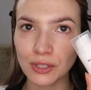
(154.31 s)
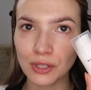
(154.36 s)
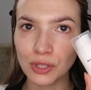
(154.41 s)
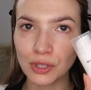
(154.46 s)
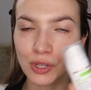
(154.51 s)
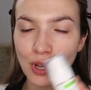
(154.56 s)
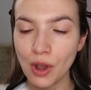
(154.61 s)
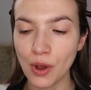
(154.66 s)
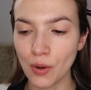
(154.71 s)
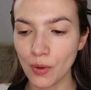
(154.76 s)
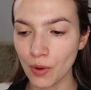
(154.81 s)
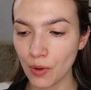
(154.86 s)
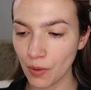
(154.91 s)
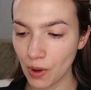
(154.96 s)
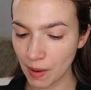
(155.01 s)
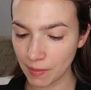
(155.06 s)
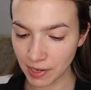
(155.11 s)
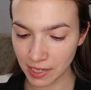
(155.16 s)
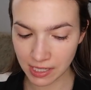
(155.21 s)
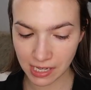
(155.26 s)
So
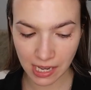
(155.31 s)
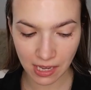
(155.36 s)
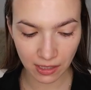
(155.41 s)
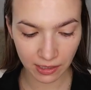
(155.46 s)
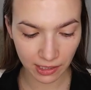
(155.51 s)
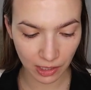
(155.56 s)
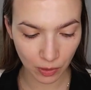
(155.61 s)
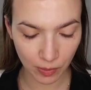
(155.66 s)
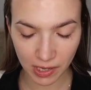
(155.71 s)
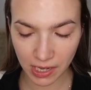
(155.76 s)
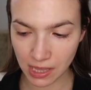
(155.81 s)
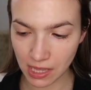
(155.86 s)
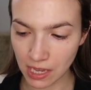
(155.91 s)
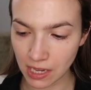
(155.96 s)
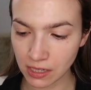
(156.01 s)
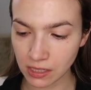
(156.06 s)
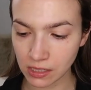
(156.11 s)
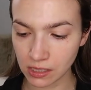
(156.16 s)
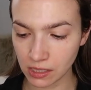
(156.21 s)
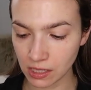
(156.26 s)
I'm going to take a little bit of
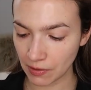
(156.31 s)
this.